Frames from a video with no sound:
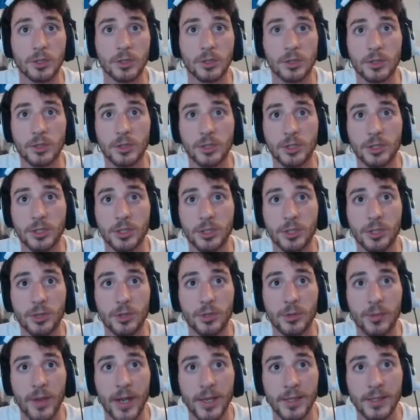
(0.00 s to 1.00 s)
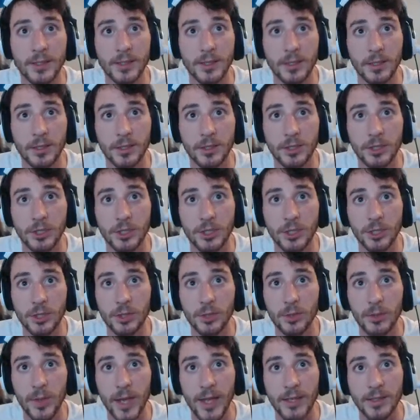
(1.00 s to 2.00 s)
just shoot the rest. Just shoot
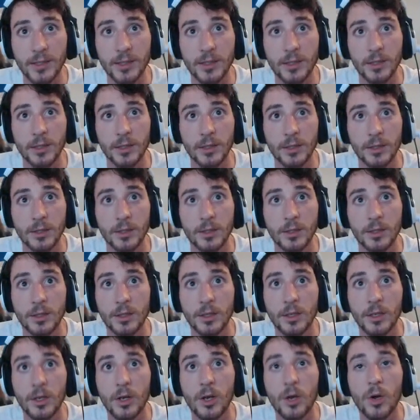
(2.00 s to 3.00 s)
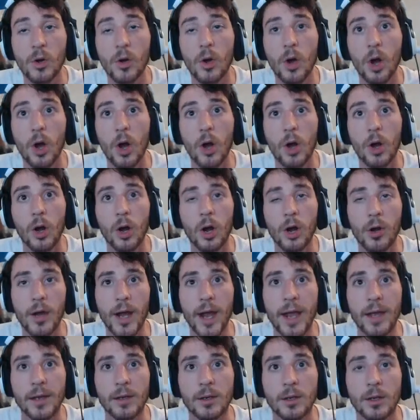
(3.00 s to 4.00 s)
the rest.
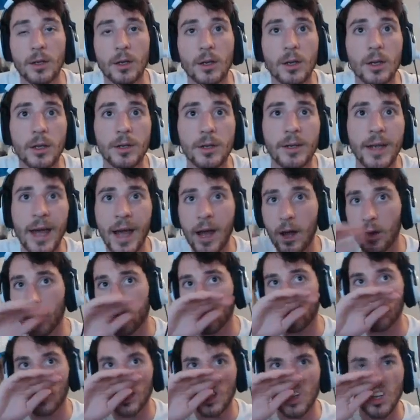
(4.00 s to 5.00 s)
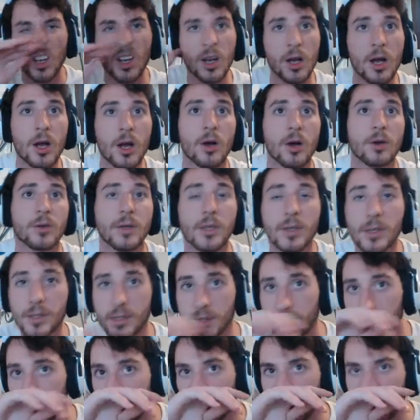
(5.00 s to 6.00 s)
Alright, now, oh, here's
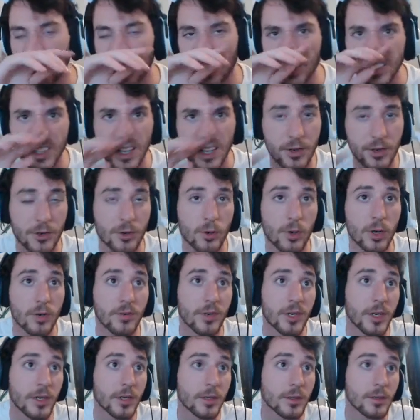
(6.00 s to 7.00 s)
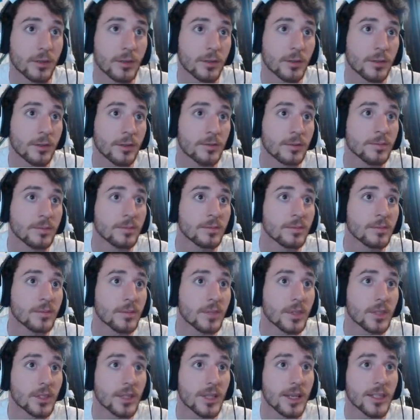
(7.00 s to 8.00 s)
the, there's another door over here.
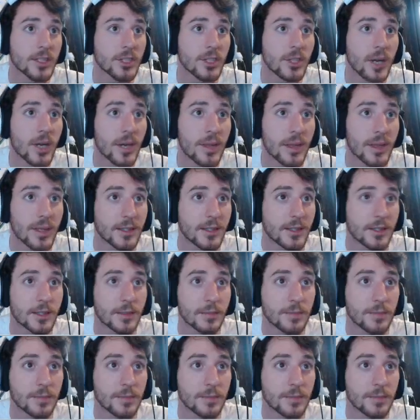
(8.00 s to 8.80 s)
So let's try this.